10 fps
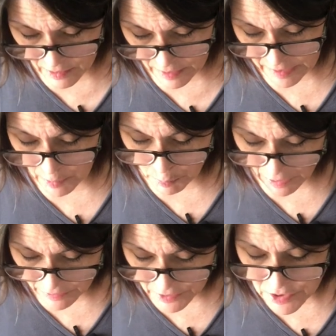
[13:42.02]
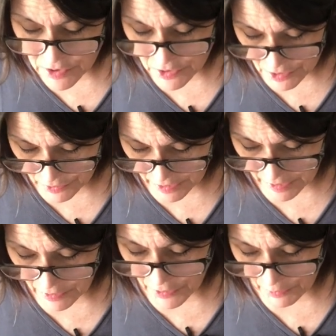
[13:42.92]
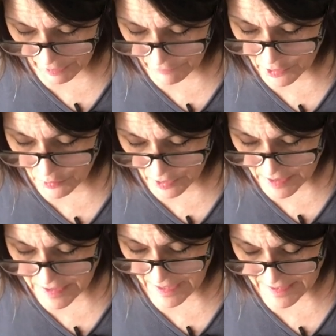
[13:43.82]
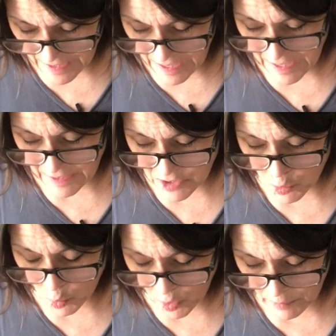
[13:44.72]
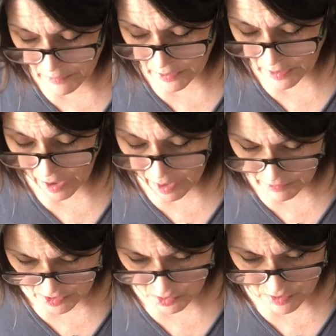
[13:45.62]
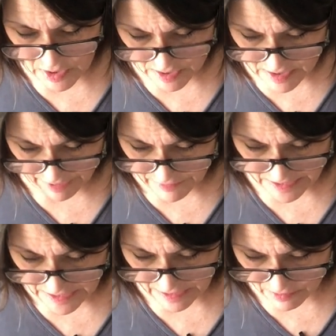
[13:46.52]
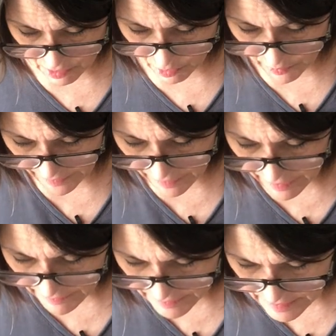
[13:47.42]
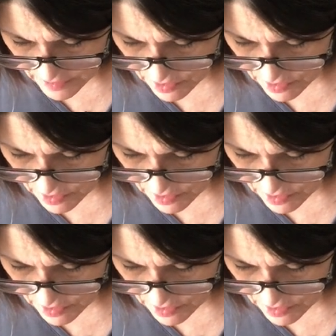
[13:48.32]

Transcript: He abolished the duty. The revenue was as high as 1 million. Uh, this was in 1708. The excise